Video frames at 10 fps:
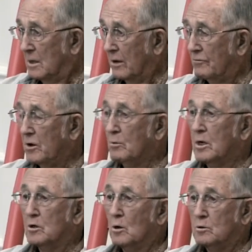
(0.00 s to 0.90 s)
If he
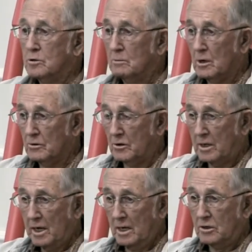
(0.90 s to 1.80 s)
went and told your mother,
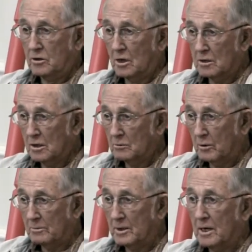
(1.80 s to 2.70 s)
Dad, you got another
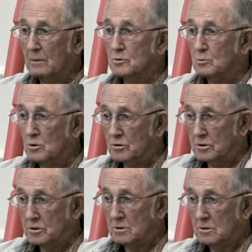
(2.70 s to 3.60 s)
whipping, that was
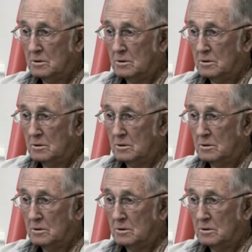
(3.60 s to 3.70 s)
worse.